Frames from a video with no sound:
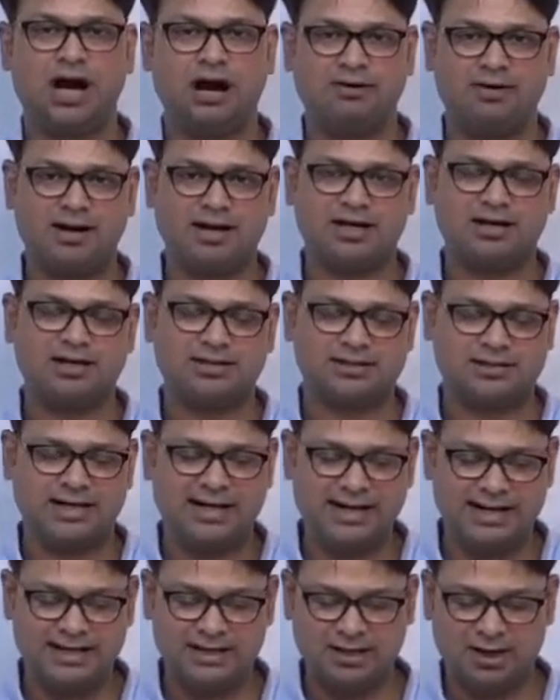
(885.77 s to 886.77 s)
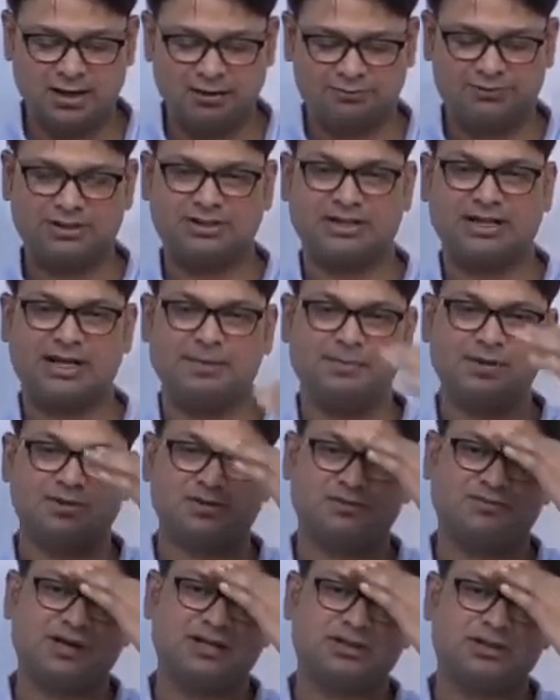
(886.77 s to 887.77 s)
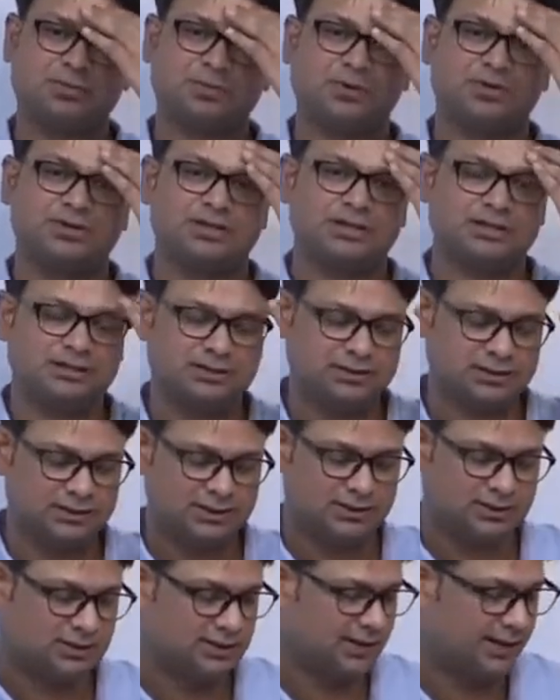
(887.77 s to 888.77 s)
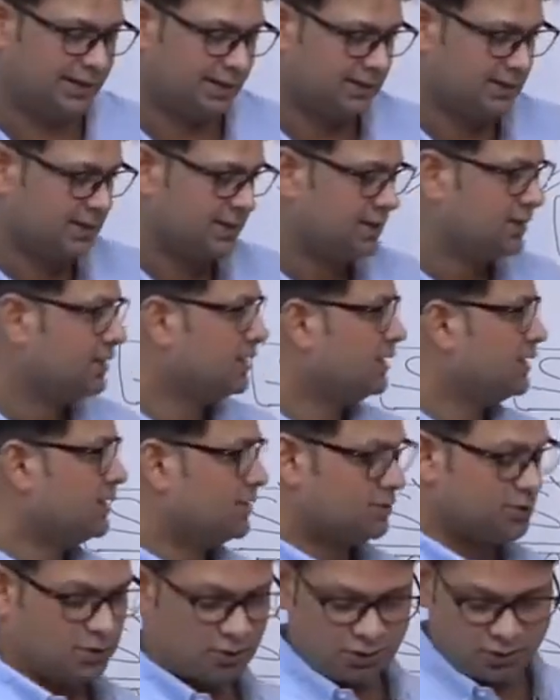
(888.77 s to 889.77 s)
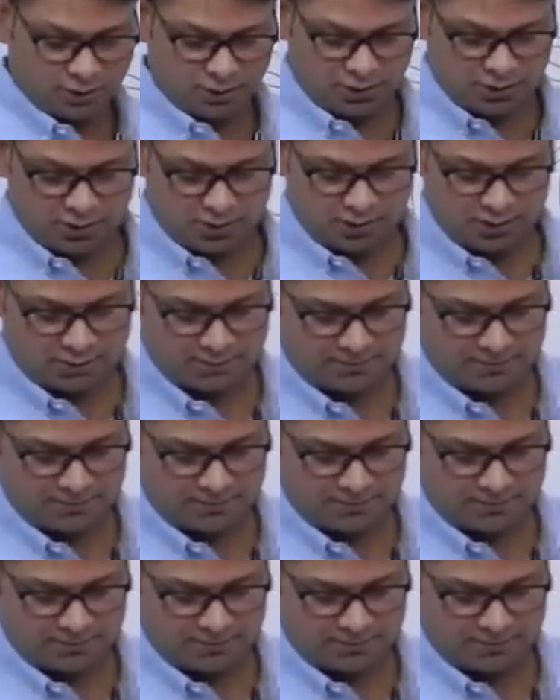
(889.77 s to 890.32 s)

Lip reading: our understanding of the syllabus of anthropology, right? So